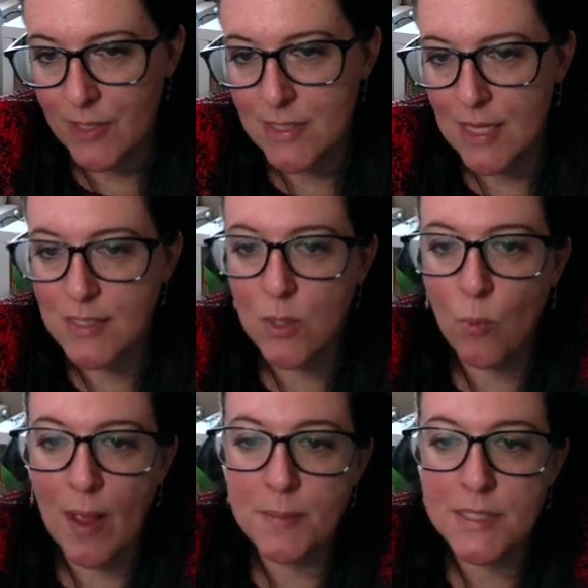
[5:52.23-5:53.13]
that says the
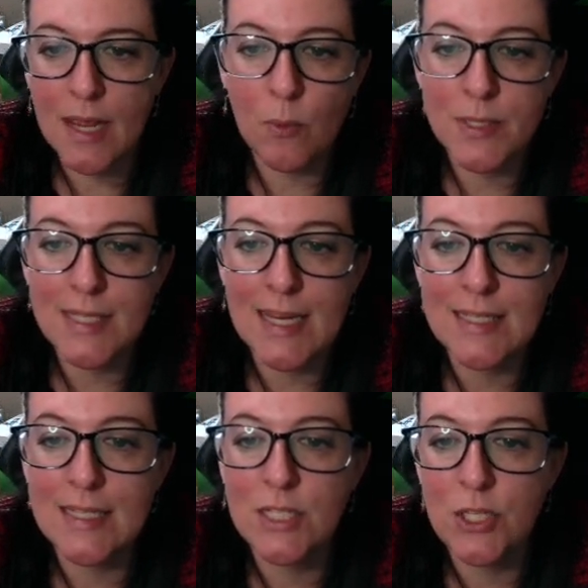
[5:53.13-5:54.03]
website was
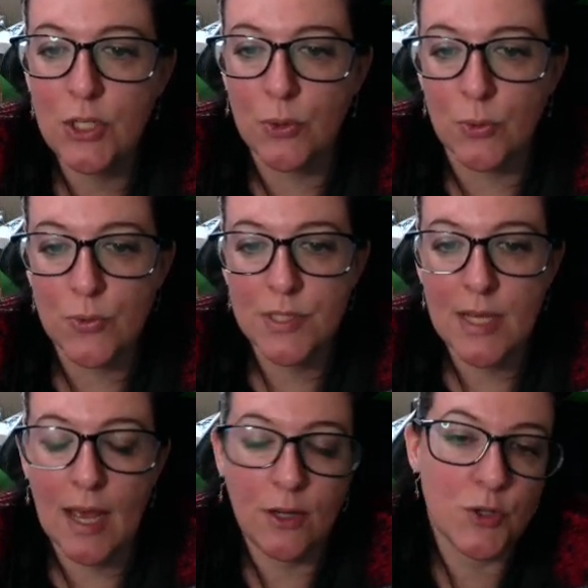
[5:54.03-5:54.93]
easy to use,
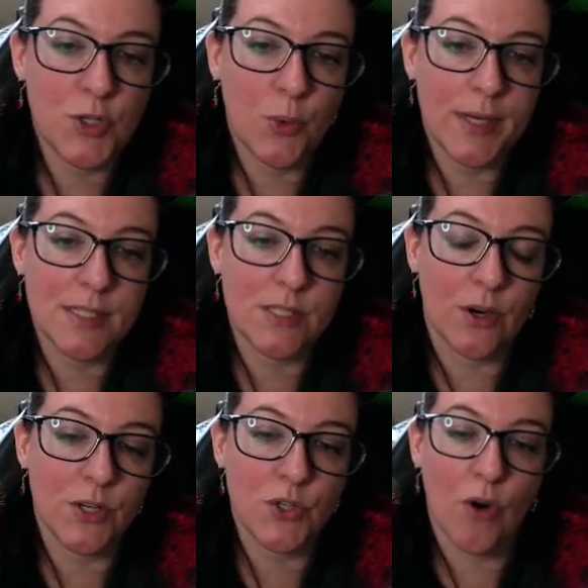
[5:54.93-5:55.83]
and your choices
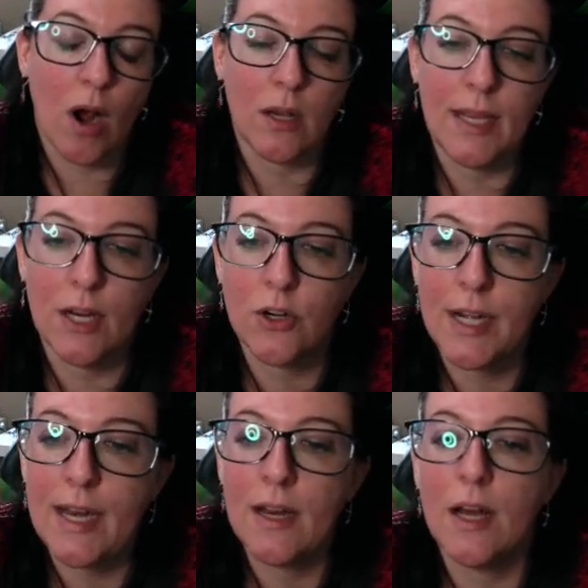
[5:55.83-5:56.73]
are strongly agree,